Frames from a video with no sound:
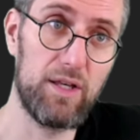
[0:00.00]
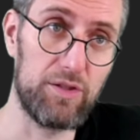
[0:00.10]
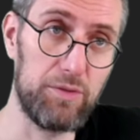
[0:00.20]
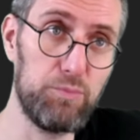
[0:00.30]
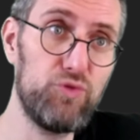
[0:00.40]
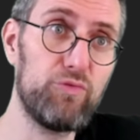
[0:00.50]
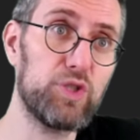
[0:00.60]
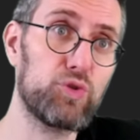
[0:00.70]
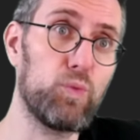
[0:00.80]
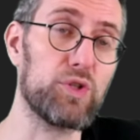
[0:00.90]
the
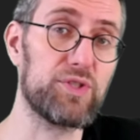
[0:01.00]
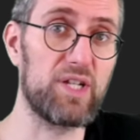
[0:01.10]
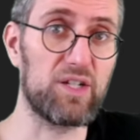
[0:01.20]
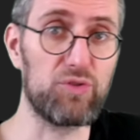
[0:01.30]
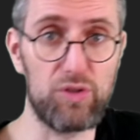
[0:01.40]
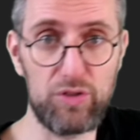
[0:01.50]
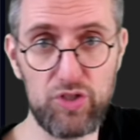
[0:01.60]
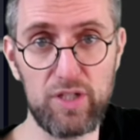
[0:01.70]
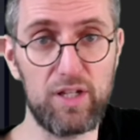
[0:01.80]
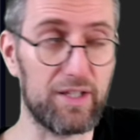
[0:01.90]
movement towards
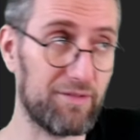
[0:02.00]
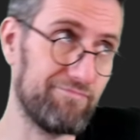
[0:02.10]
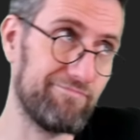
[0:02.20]
technology, like